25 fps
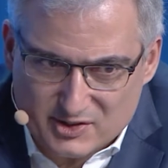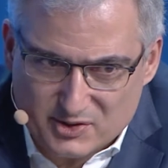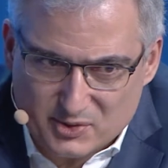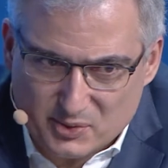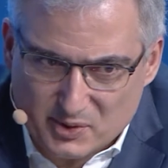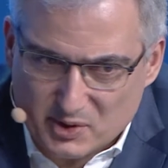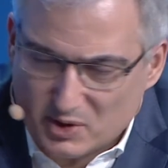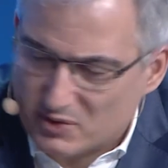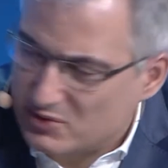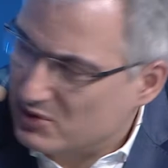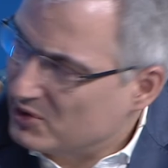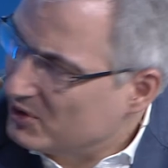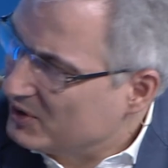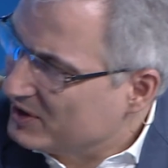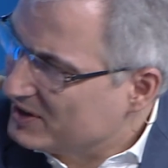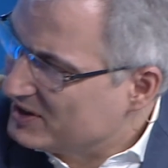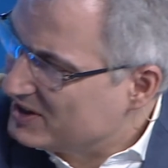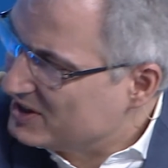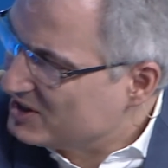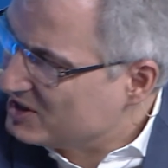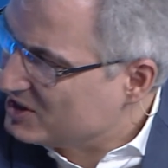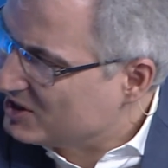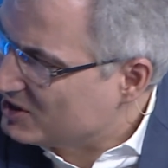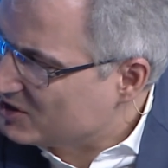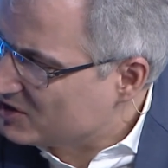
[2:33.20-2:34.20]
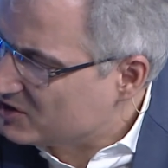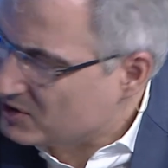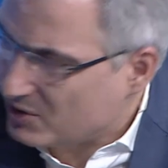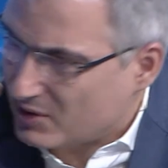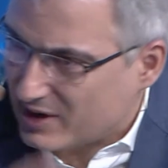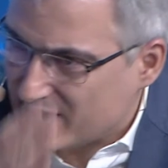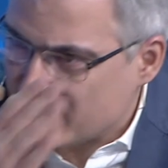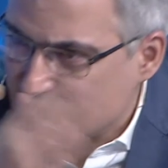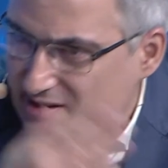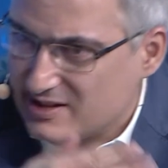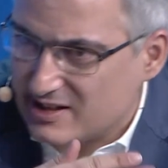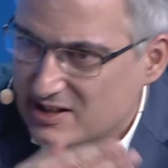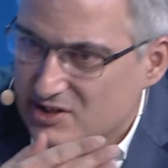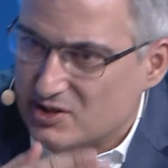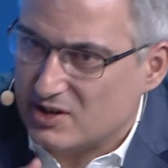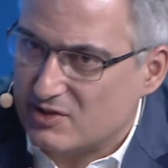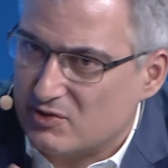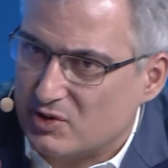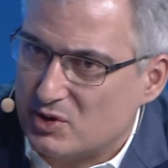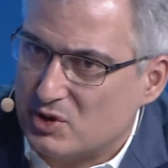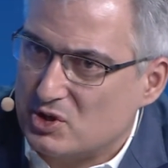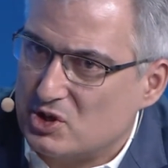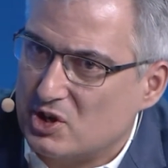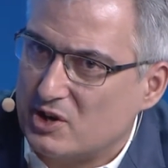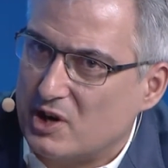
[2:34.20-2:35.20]
3 or 4 editions, so I see the
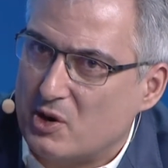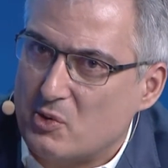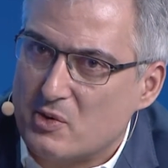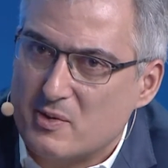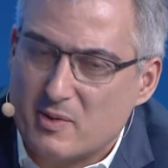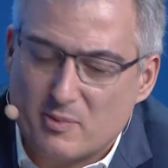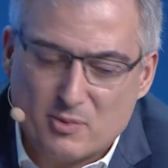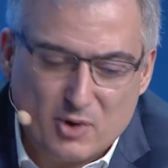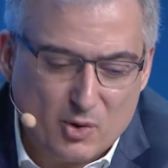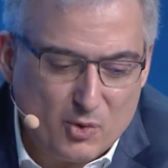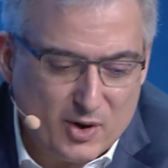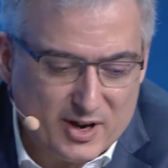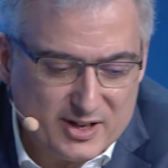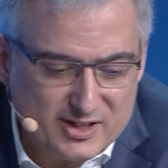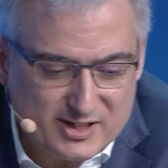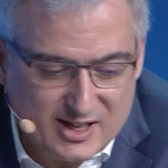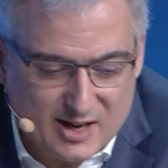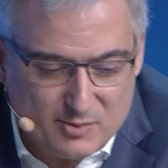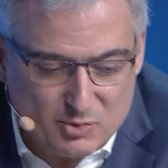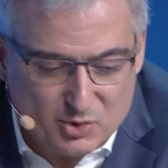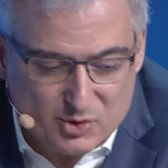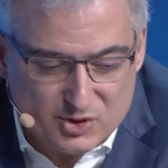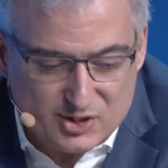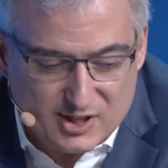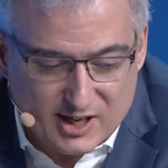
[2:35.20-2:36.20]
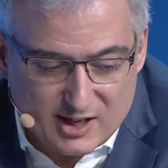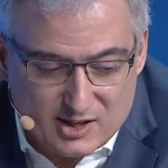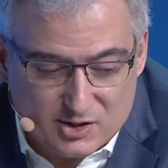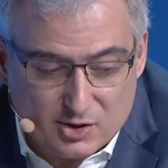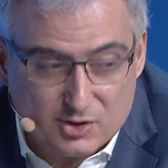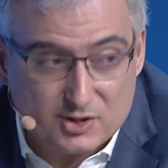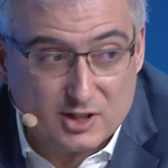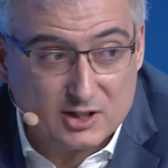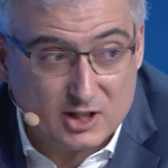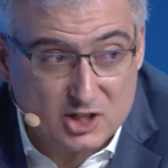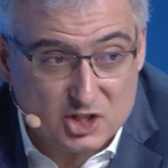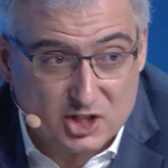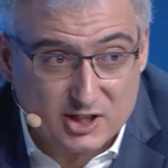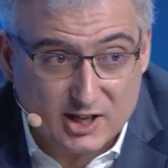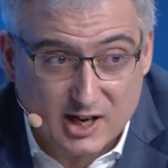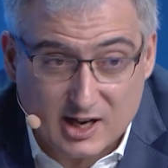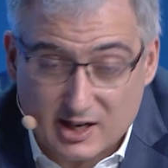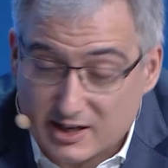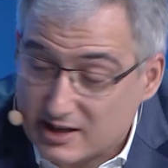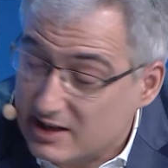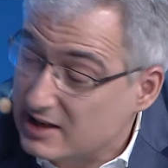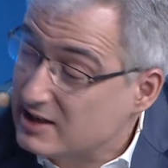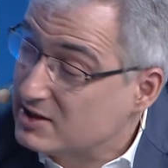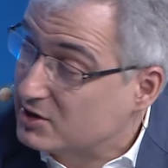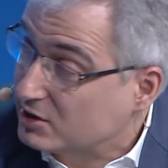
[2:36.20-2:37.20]
evolution. I remember one time you say Société
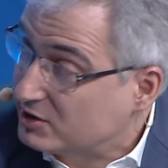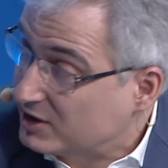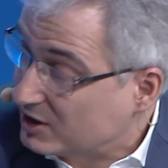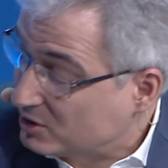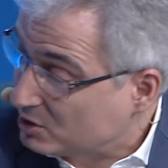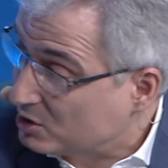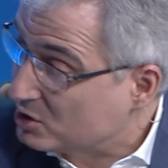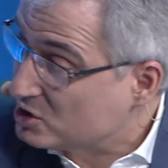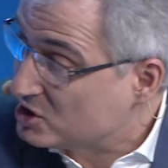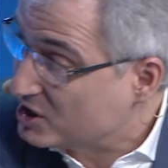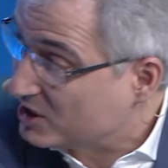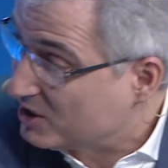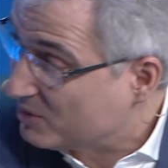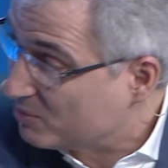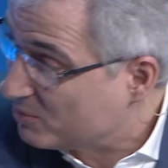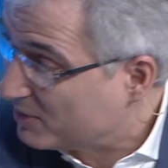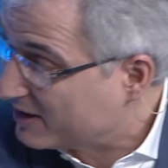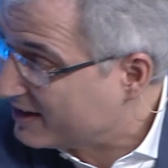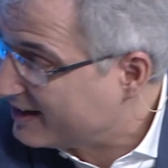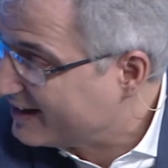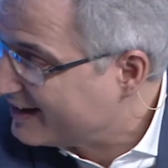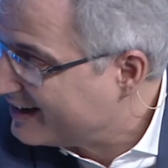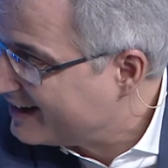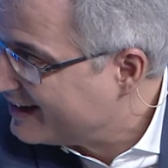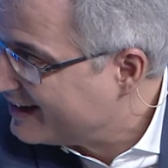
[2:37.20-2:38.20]
Générale is a technology company.